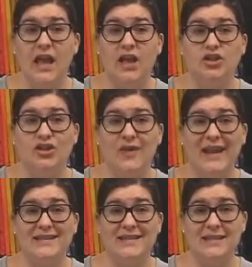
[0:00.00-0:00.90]
to do a
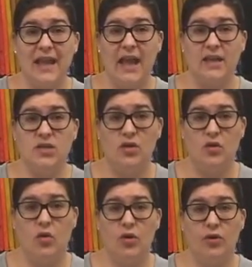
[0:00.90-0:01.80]
scant
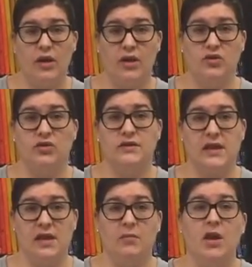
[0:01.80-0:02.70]
1/4 inch
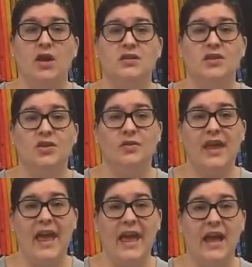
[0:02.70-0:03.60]
seam. So you
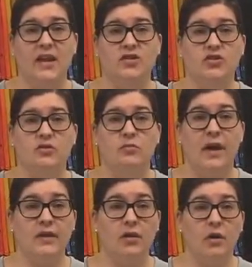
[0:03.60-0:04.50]
can do
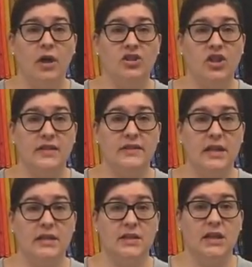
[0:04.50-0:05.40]
micro adjusting
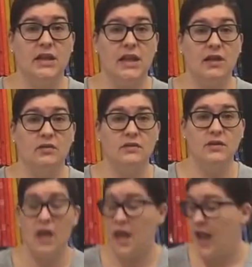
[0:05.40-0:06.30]
to the needles
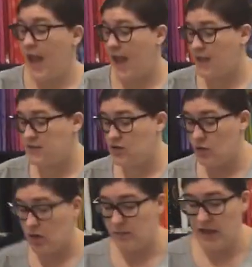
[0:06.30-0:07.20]
as you
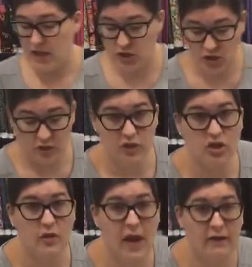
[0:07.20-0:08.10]
are making sure that you
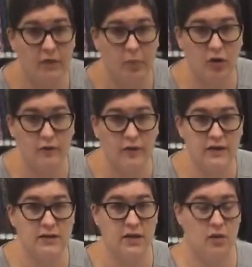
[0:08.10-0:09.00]
have the perfect
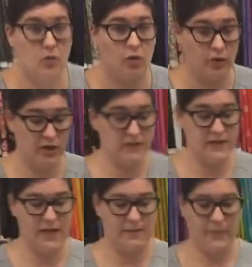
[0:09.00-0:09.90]
1/4 inch
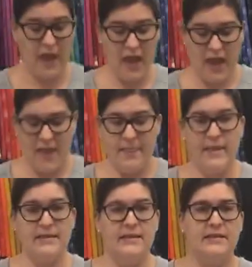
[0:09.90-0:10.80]
seam. And
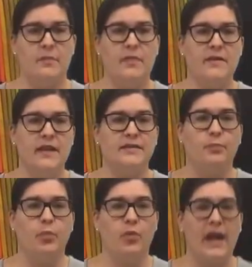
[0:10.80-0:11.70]
this is something that's
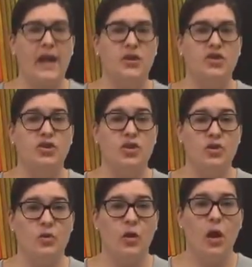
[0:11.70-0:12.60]
brand new
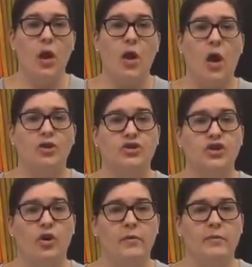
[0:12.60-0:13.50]
on
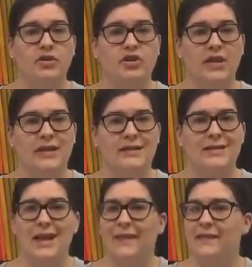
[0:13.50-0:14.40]
Janome machines.
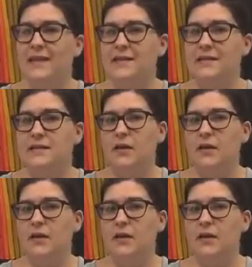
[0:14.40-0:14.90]
This